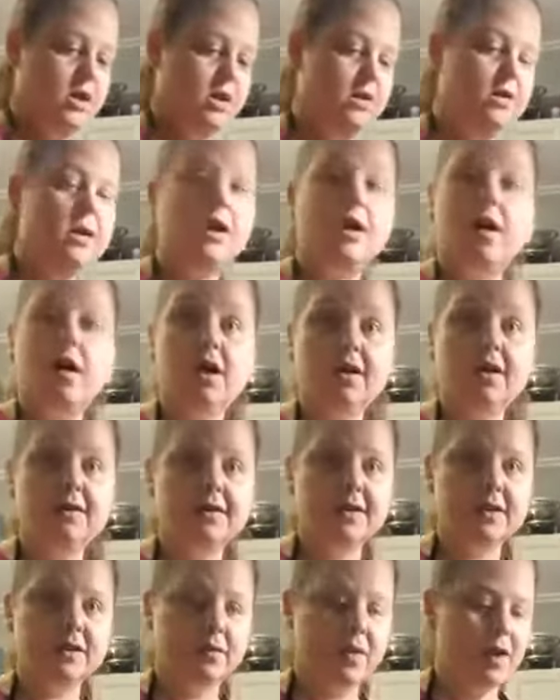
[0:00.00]
the
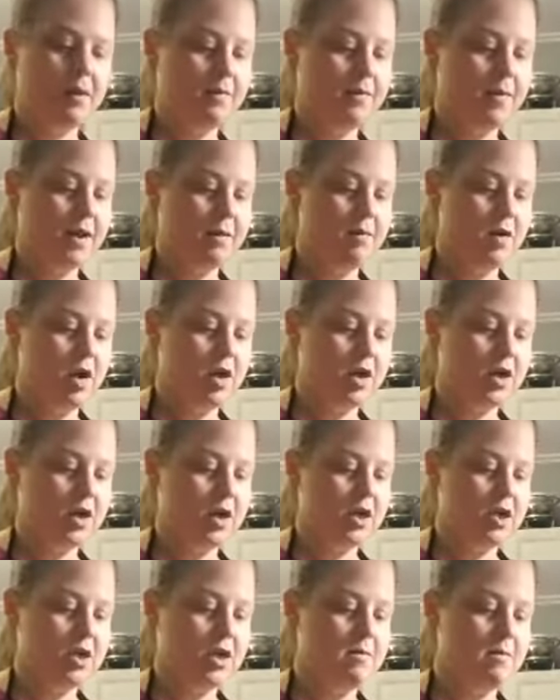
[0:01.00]
olives as well. But I'm not
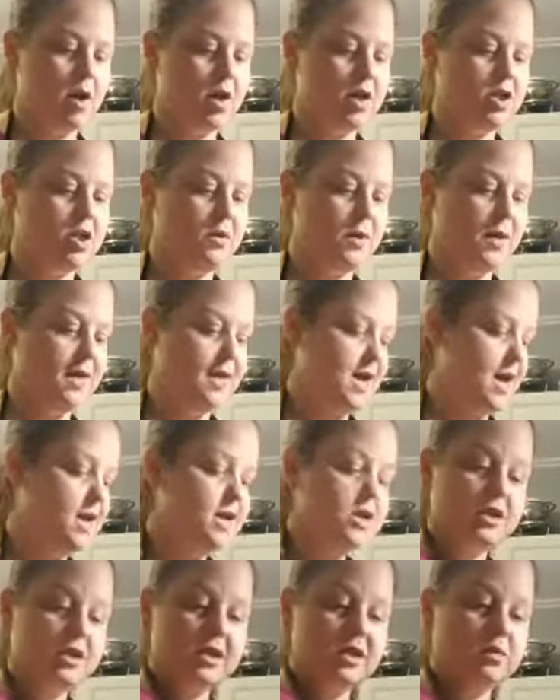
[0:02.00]
doing that
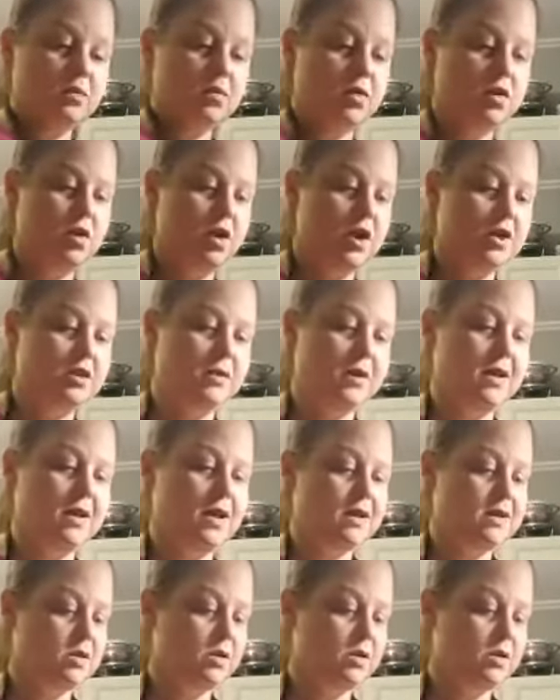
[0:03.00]
just because we're not doing that.